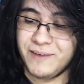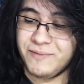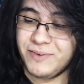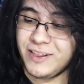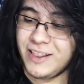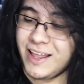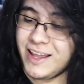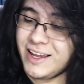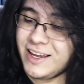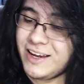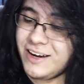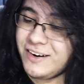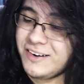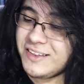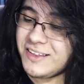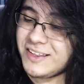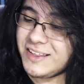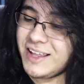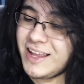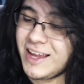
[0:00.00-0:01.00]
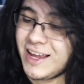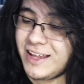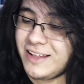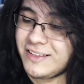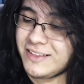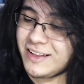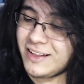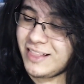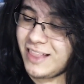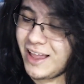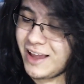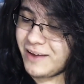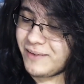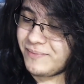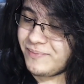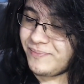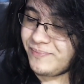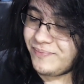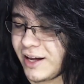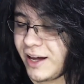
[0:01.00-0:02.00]
But like, here's the thing, it's that like,
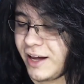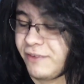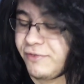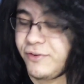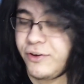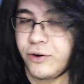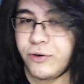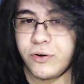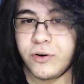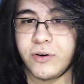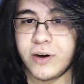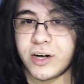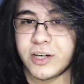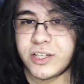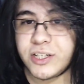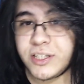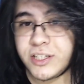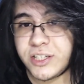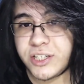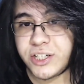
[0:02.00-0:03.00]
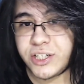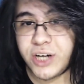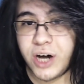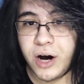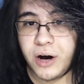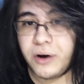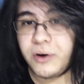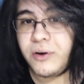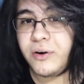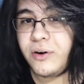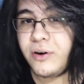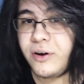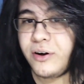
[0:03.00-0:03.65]
if you are watching the show,